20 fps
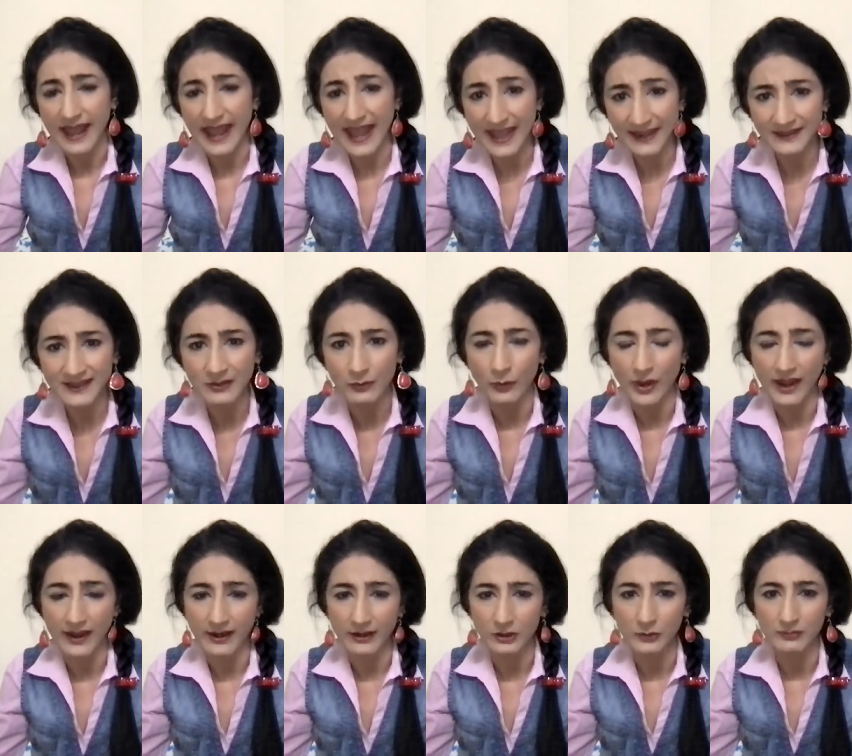
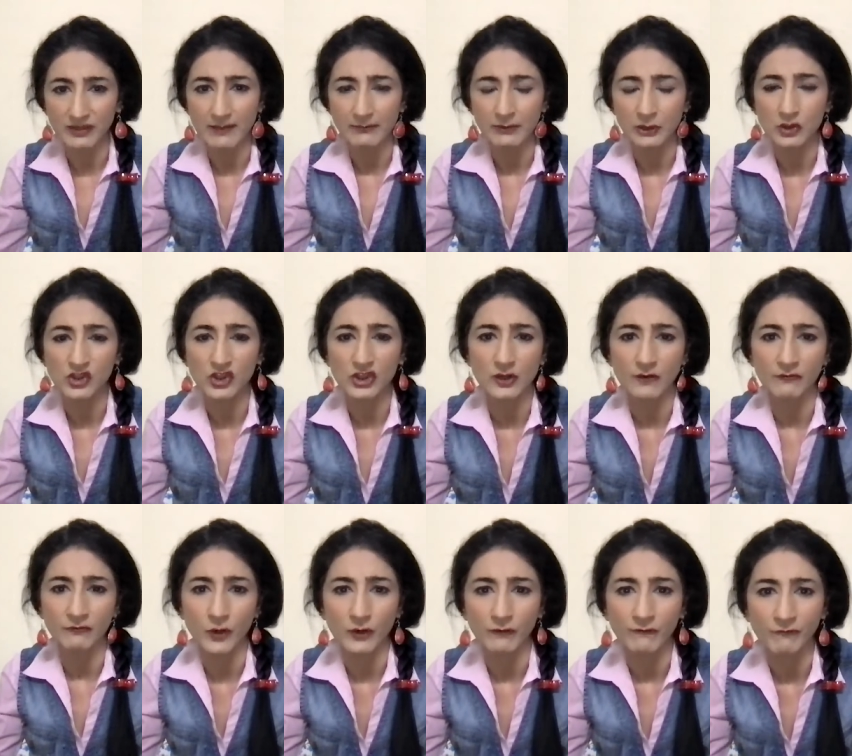anywhere to be able to just
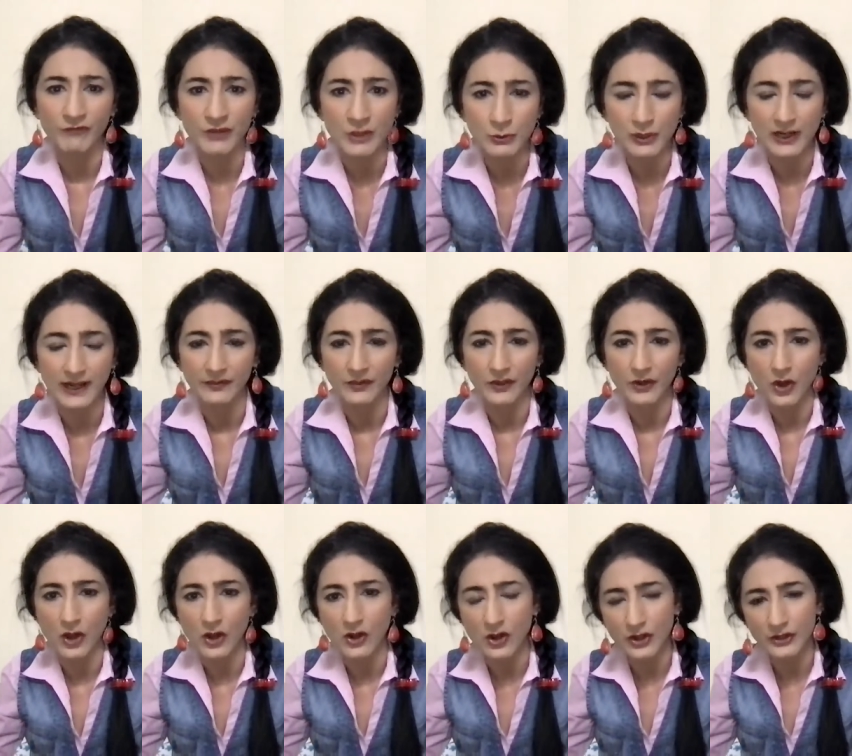afford fuel, and the
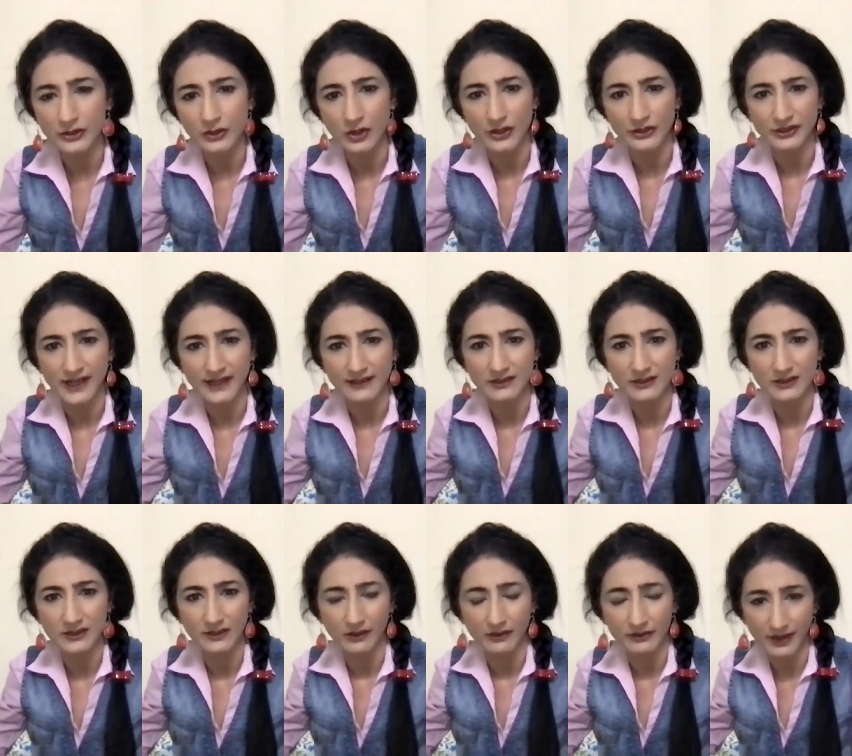knock-on
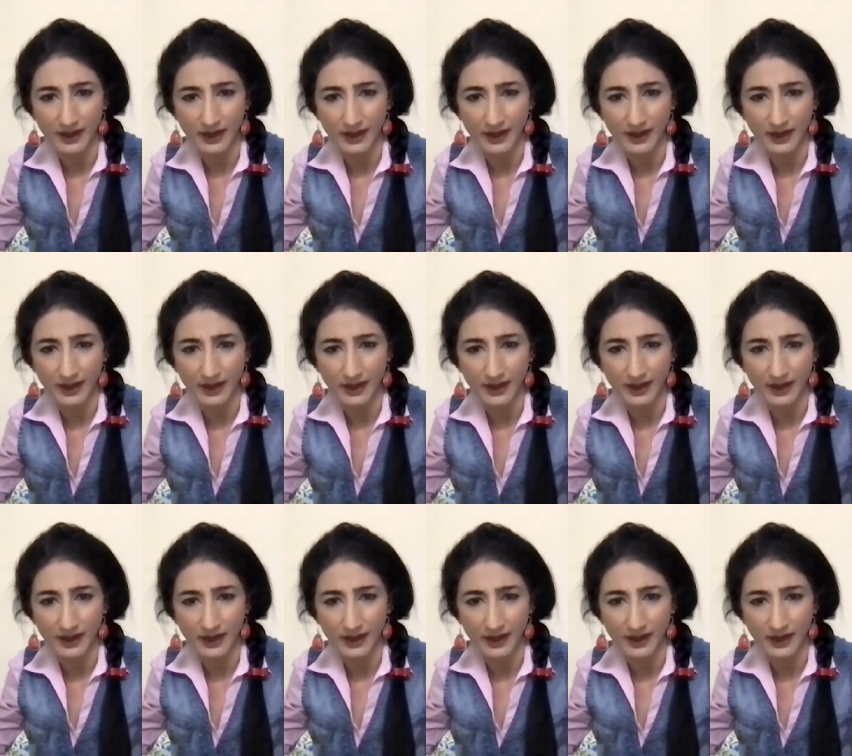contexts,